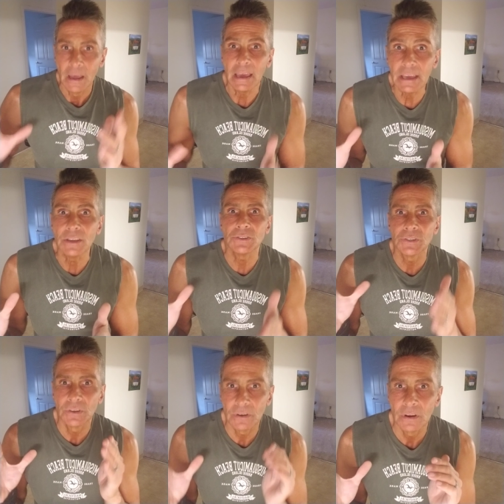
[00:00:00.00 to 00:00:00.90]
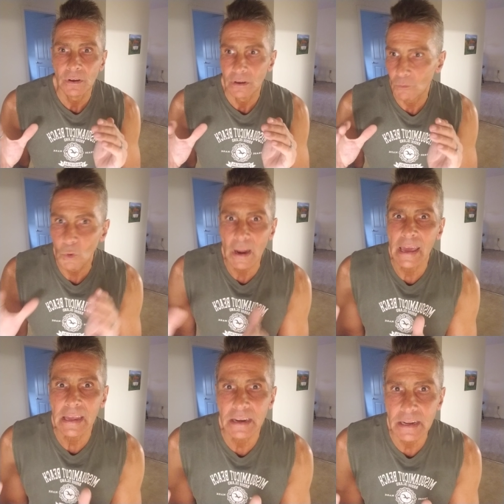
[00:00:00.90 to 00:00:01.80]
is what
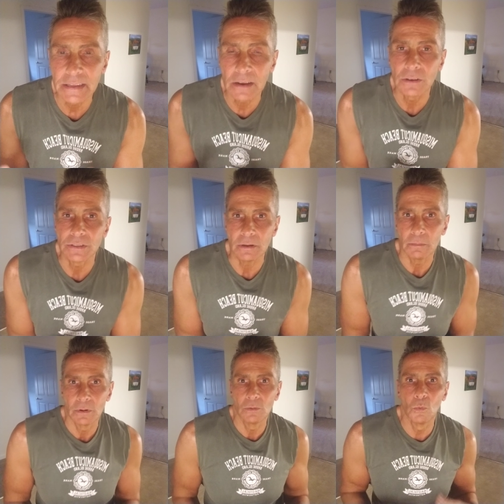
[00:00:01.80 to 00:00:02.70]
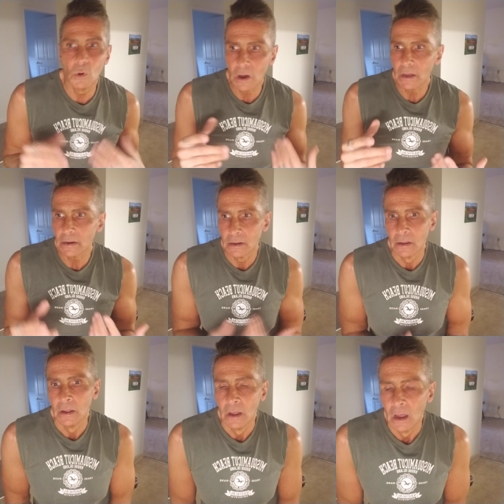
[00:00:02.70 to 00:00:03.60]
Hannity tells them, what
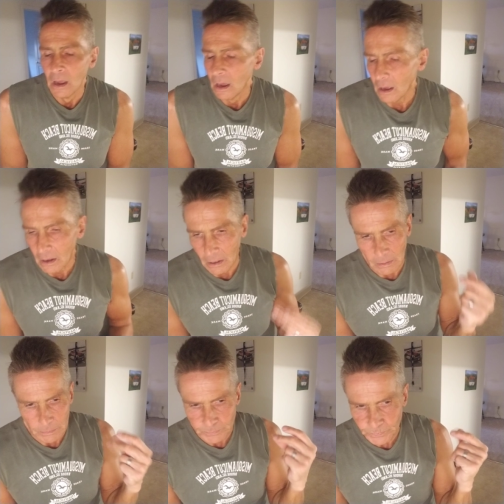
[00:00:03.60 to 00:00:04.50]
um,